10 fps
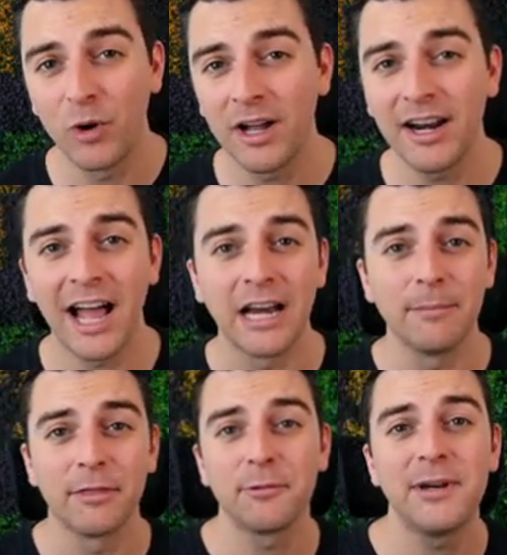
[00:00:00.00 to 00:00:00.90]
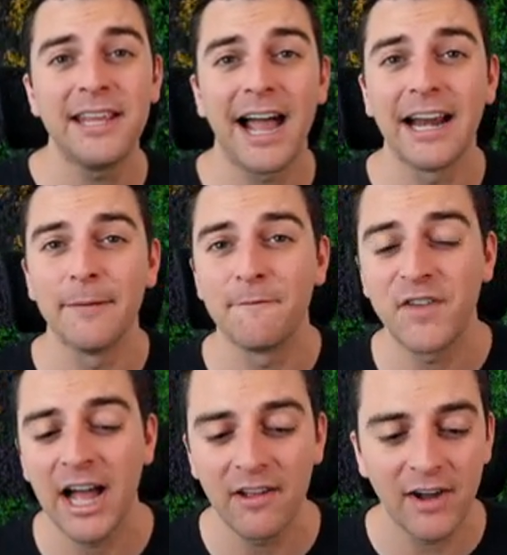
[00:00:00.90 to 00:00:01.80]
one, item three, item
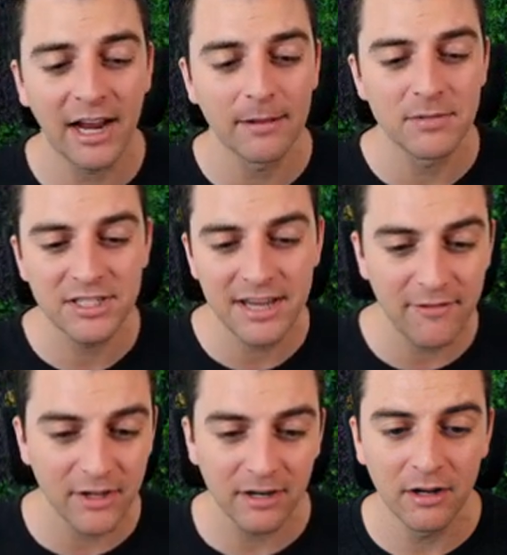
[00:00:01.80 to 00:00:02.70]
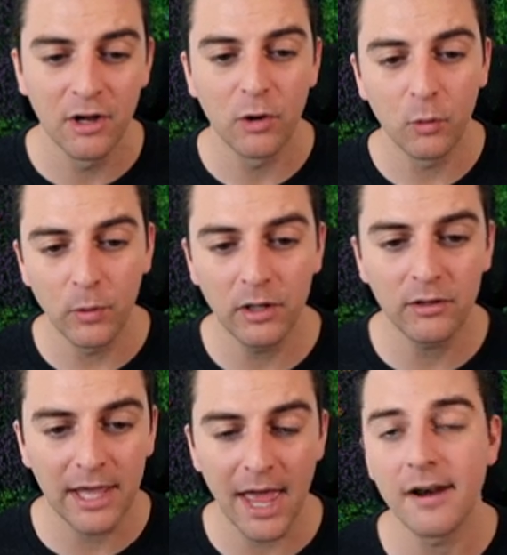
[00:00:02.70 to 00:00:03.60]
five, item seven will
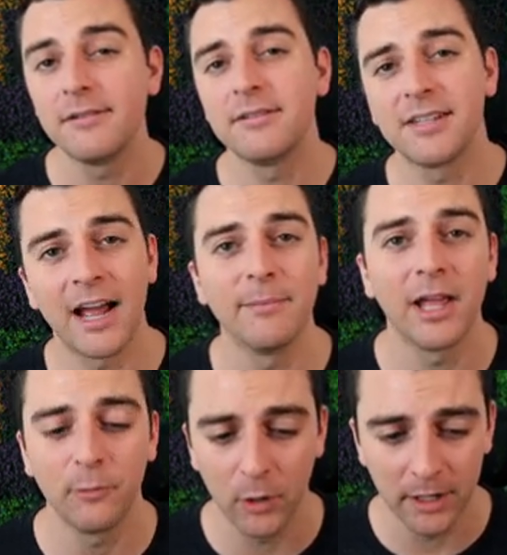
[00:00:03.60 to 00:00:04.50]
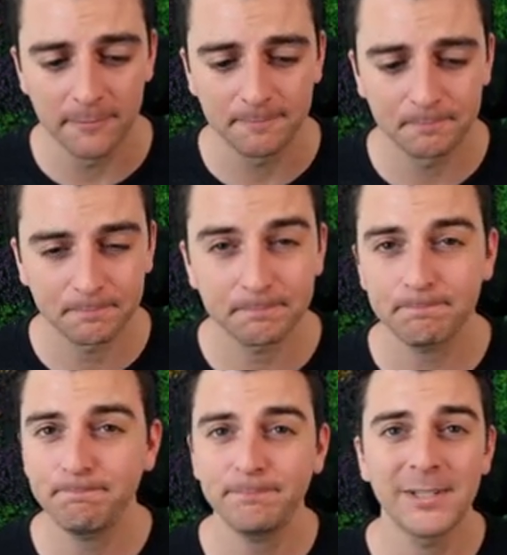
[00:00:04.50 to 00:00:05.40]
get timeline one.
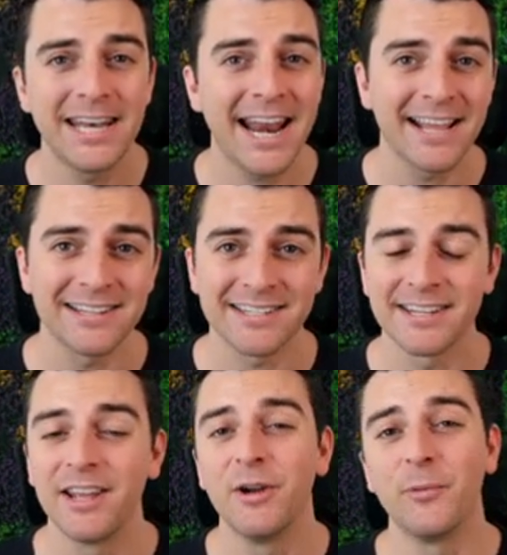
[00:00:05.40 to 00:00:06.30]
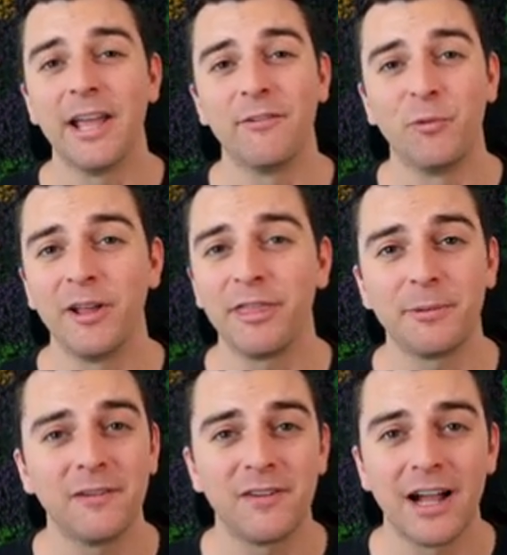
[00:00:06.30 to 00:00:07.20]
Nice. We have one, three,